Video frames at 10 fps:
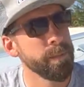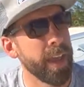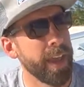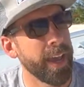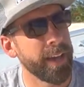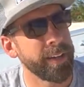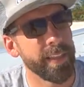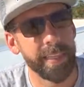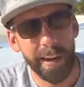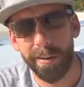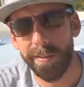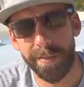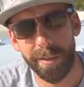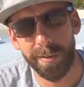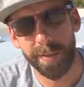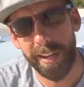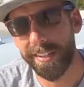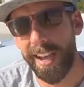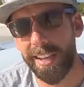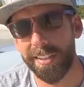And their review was
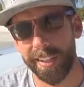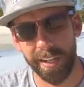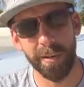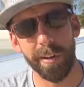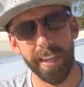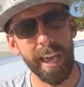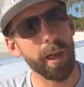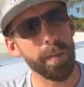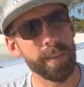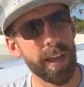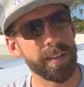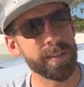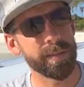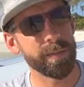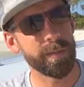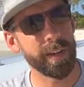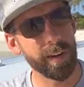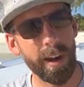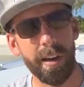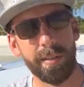fantastic, and it really helped us
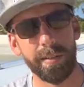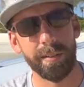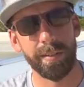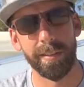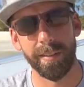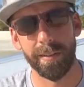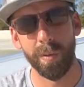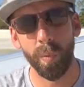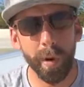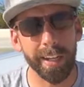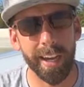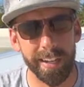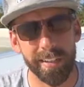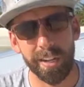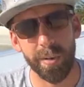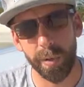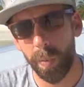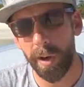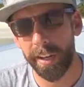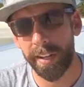figure out what kind of tender we
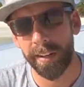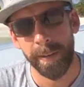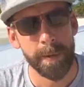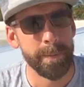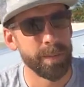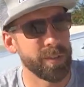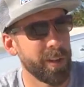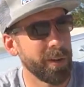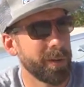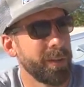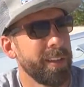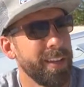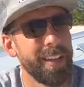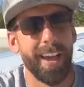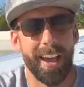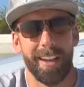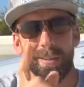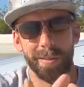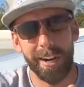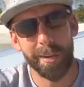wanted. So
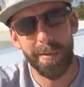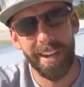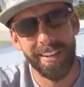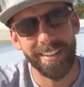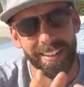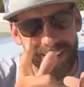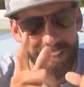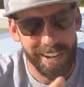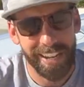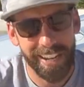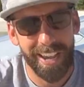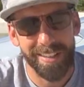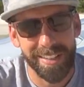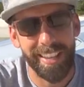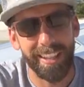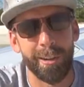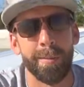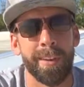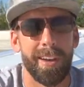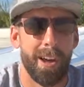recommend checking out Sailing
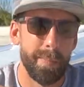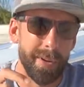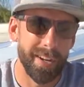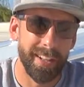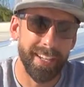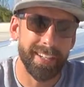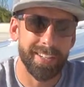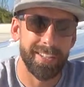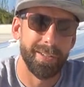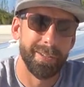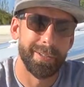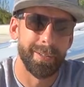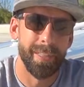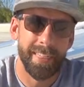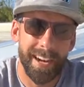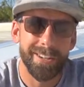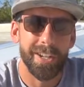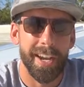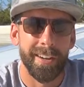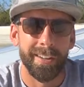Uma. I'll put a link to their
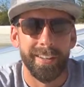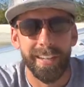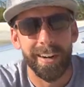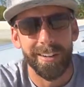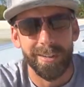channel in our